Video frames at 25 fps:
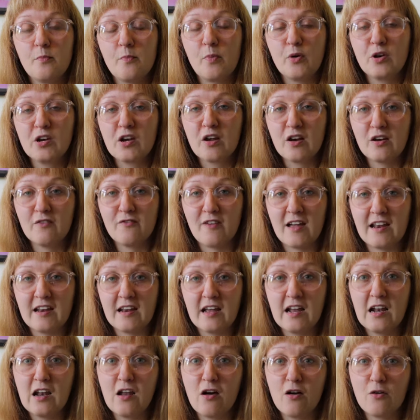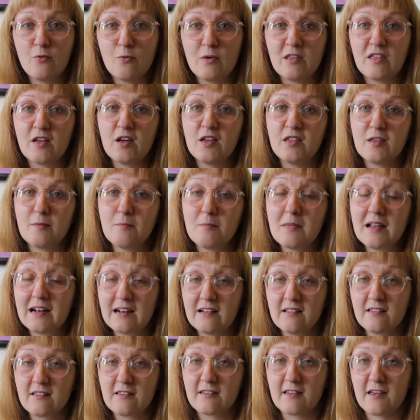putting on an event along with other
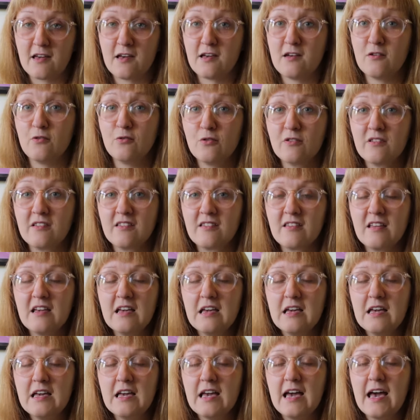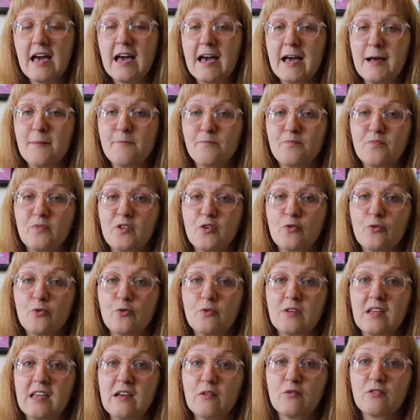Midlands guilds,
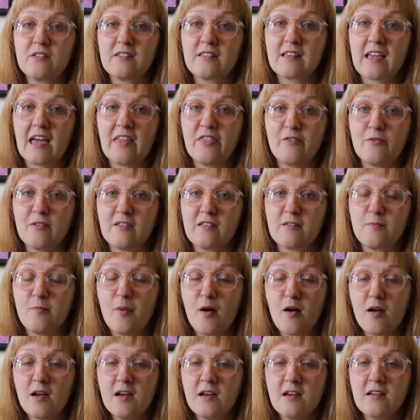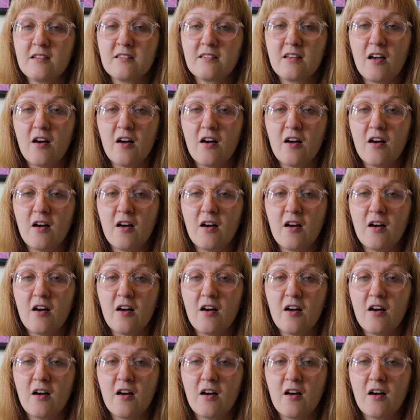called Guilds Together Inspires.